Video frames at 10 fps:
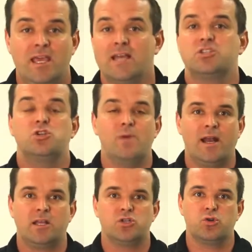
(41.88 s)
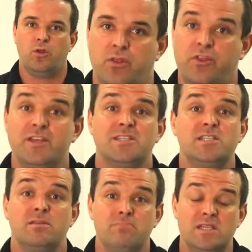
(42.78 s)
gets too out of control. This is
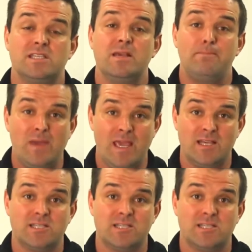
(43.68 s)
the missing piece,